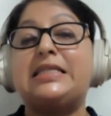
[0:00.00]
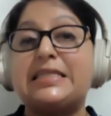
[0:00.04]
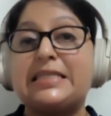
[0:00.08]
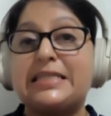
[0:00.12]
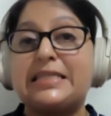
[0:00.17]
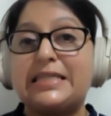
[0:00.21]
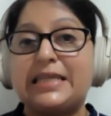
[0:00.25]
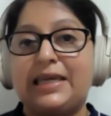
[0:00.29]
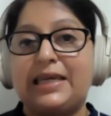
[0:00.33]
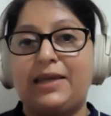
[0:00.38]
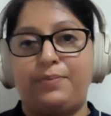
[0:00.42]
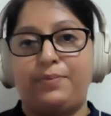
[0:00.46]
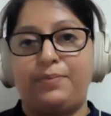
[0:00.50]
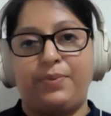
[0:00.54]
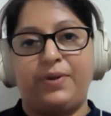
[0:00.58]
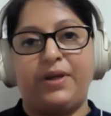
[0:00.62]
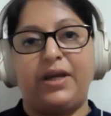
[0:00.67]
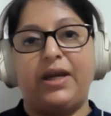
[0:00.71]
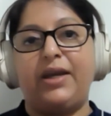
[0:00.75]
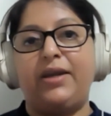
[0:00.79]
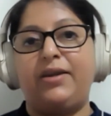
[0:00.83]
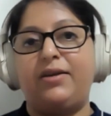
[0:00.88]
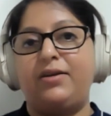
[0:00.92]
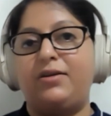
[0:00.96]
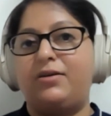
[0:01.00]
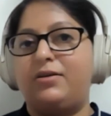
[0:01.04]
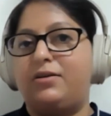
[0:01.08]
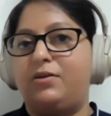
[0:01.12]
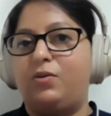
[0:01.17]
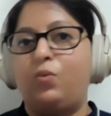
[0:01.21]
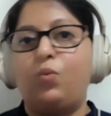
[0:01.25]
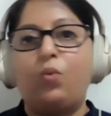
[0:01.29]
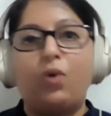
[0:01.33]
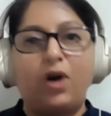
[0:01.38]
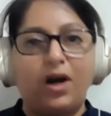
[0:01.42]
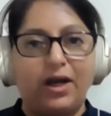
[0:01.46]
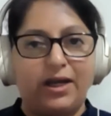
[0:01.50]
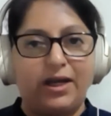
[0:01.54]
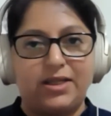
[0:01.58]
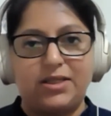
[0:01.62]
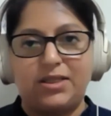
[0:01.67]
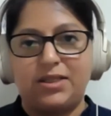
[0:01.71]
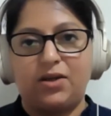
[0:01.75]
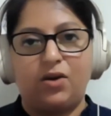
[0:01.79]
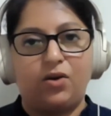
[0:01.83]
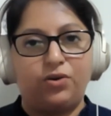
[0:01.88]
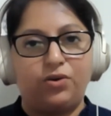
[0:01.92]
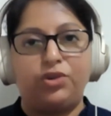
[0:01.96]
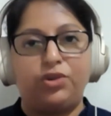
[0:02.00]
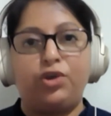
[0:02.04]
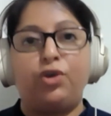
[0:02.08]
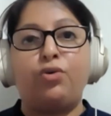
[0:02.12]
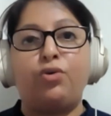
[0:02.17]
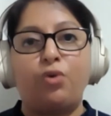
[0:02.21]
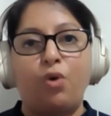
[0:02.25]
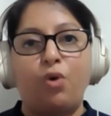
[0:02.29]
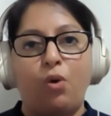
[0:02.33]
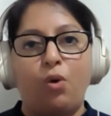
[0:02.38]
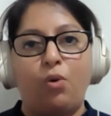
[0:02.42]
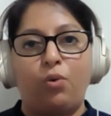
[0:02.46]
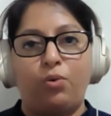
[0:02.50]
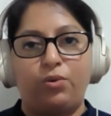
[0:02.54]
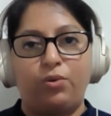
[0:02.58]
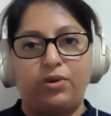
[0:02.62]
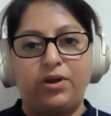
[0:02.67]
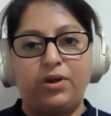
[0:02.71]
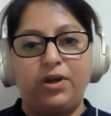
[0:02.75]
deep and wide on their own.